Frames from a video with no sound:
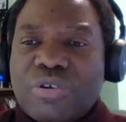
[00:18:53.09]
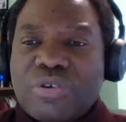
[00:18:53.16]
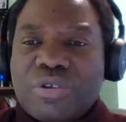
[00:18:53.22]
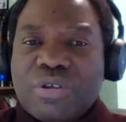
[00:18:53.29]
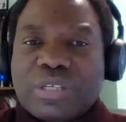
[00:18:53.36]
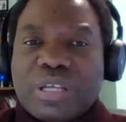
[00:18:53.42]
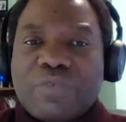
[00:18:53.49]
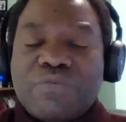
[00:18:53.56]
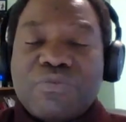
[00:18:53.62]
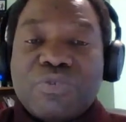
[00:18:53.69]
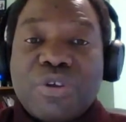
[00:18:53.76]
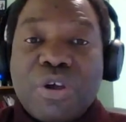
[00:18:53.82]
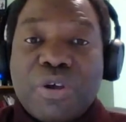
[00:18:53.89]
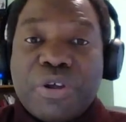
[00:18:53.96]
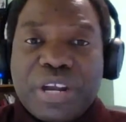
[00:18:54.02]
yourself,
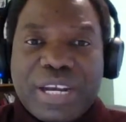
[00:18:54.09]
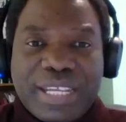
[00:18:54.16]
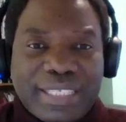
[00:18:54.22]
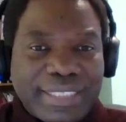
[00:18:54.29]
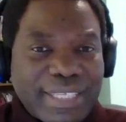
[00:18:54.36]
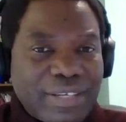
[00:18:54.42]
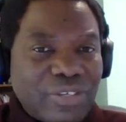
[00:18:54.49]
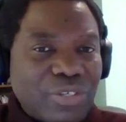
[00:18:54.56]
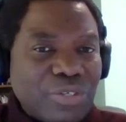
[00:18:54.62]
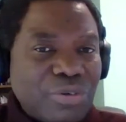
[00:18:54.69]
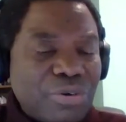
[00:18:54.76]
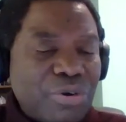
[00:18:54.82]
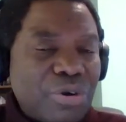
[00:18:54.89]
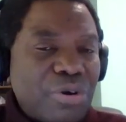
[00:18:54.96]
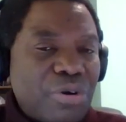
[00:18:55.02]
learn, listen
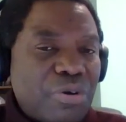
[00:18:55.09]
to